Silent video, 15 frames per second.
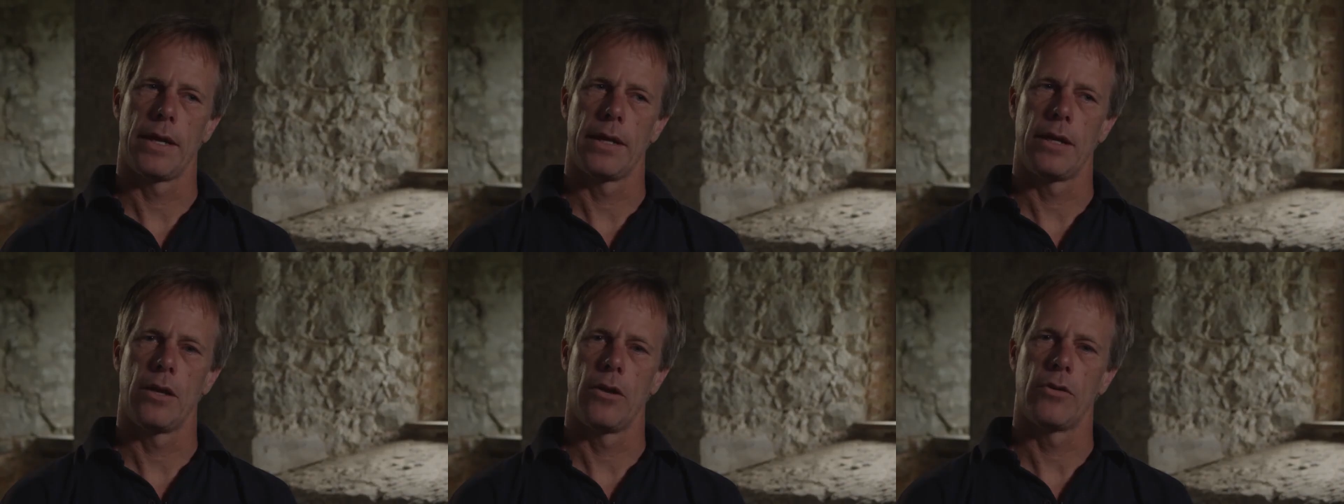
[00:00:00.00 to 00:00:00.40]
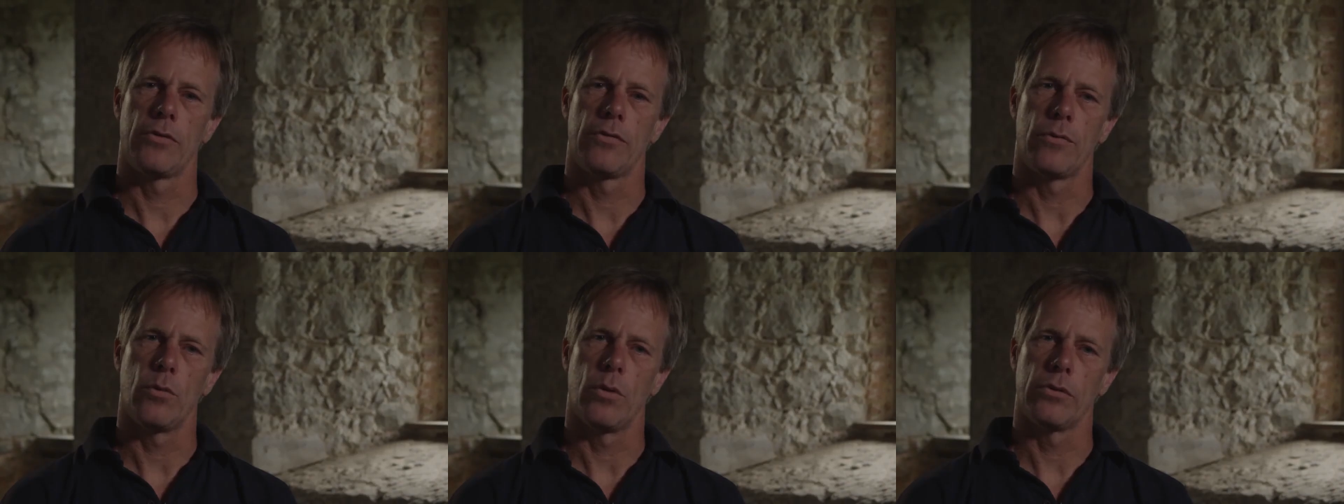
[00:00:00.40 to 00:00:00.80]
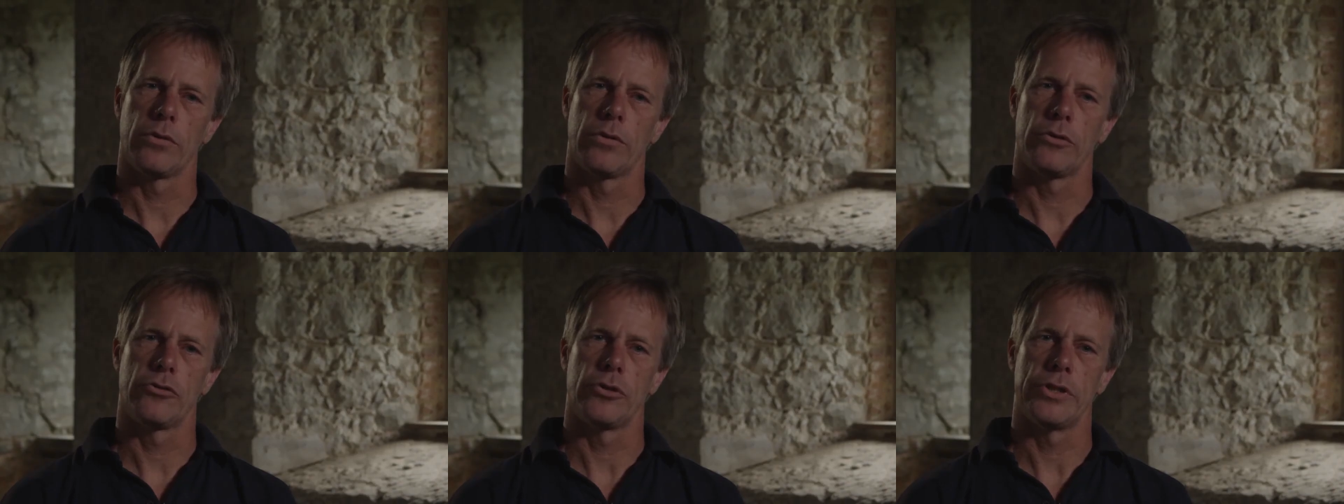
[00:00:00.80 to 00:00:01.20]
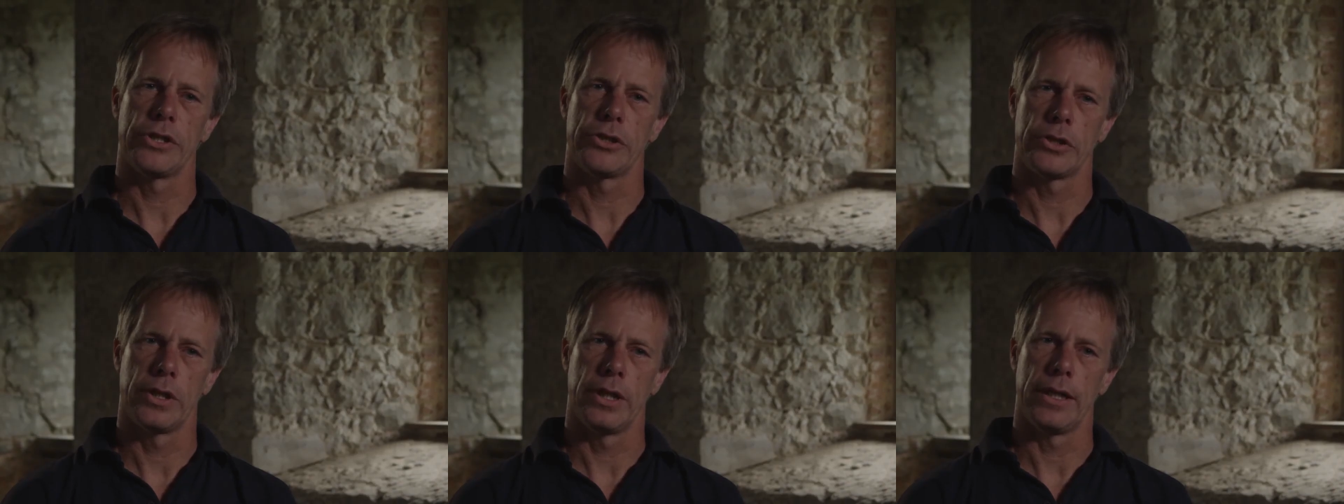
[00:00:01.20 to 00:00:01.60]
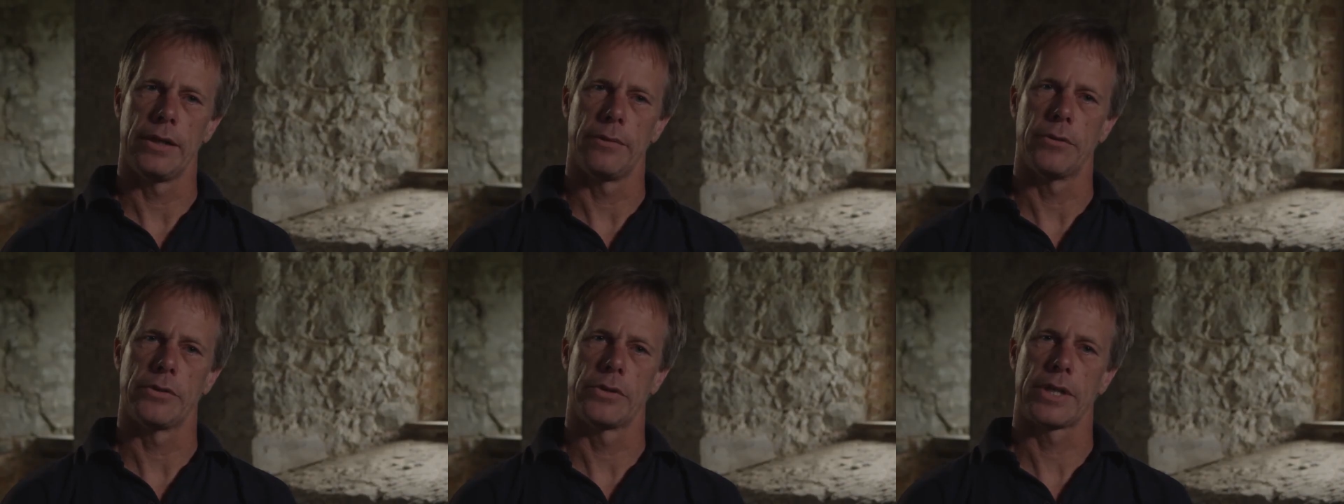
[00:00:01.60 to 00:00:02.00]
A lot of what
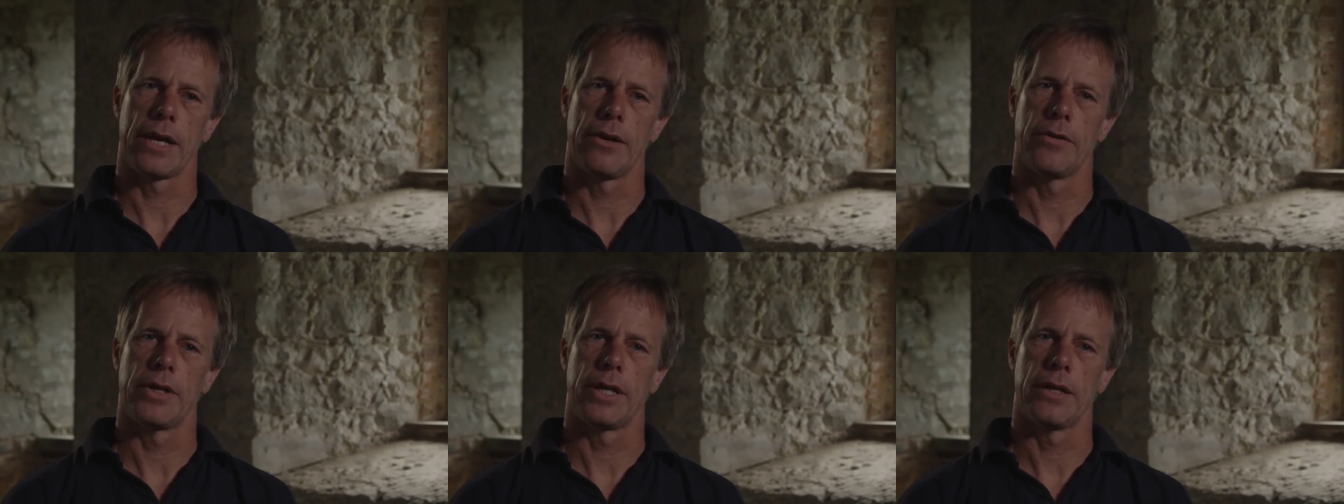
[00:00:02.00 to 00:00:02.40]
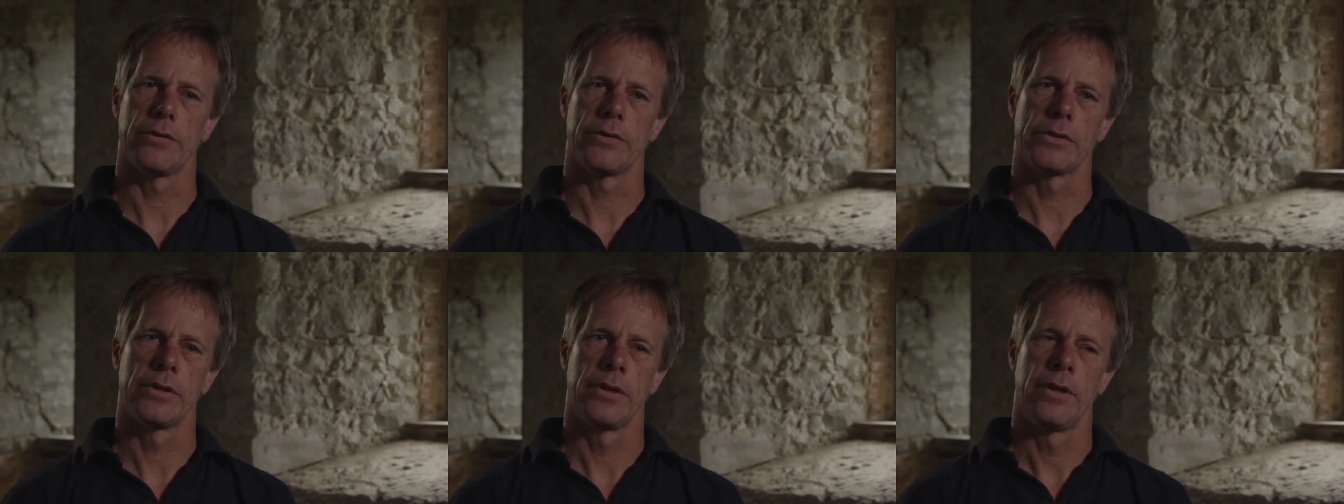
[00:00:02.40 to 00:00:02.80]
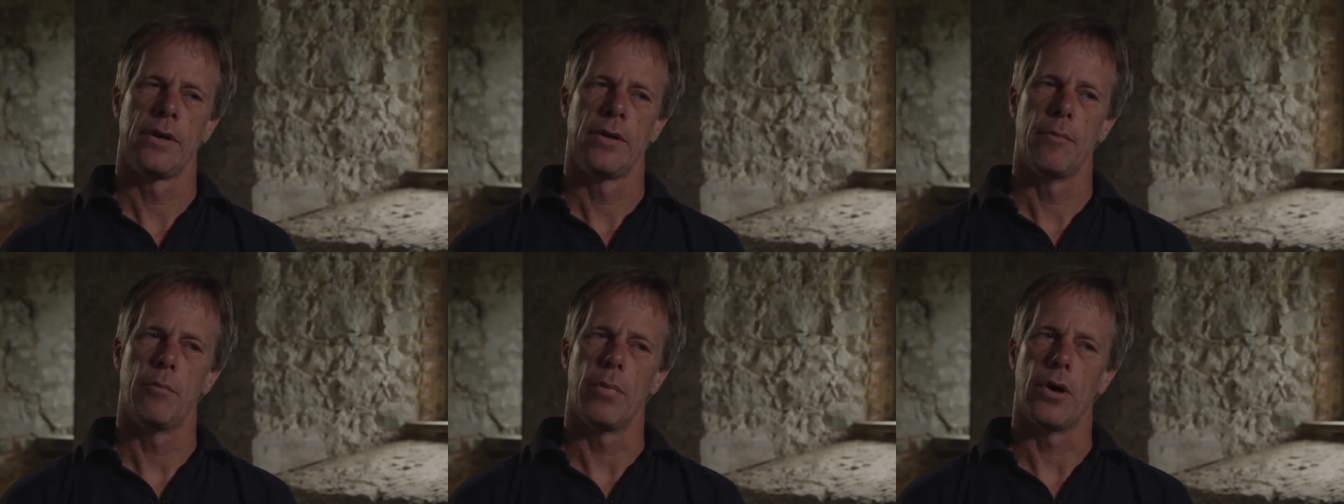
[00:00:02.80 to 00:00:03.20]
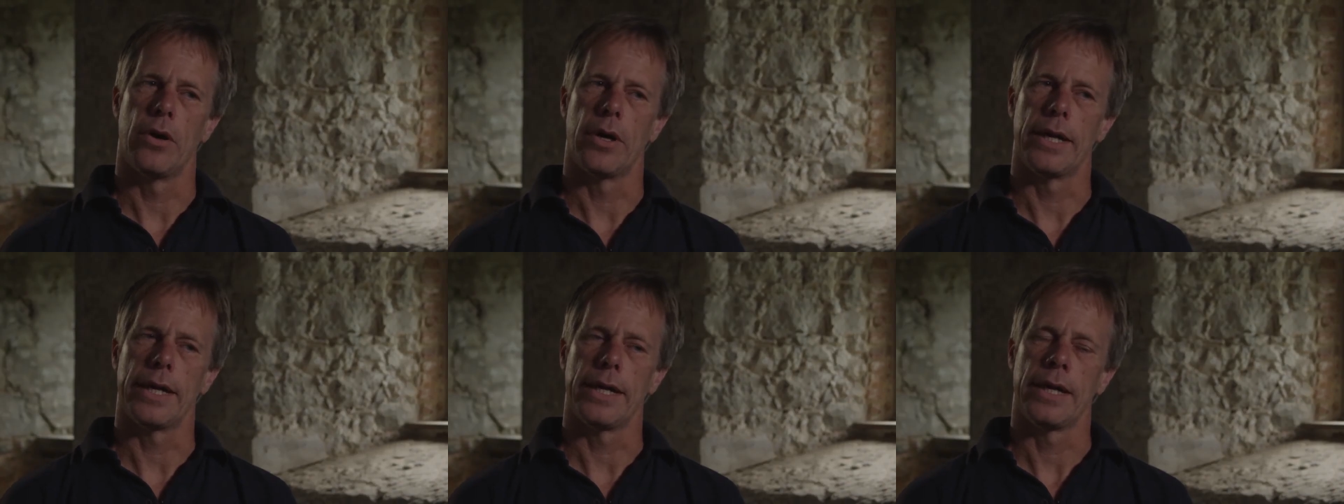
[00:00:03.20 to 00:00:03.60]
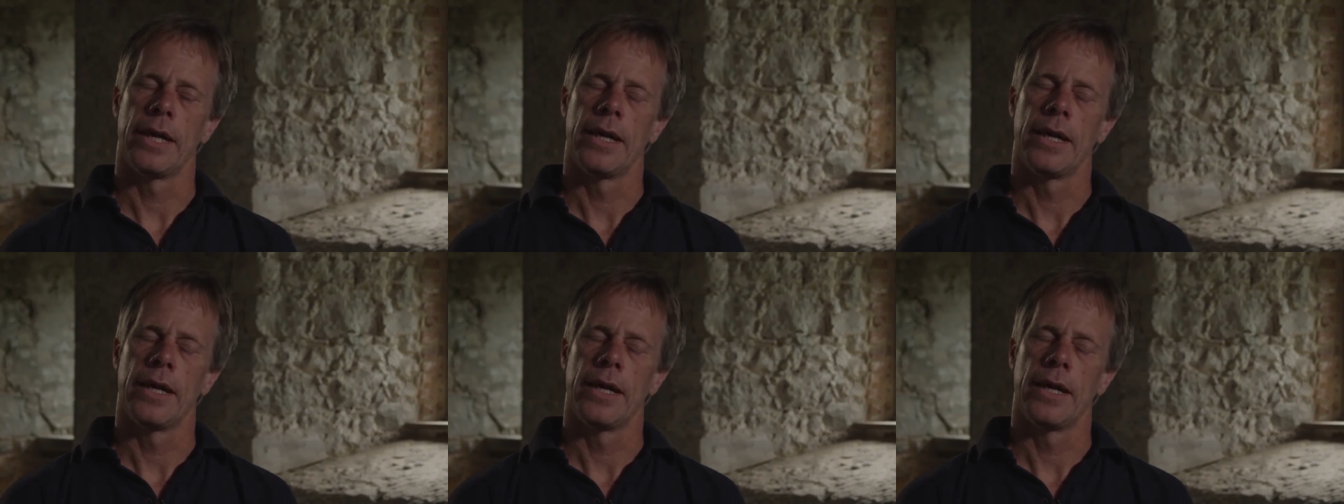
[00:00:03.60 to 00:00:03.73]
traditionally was carried out by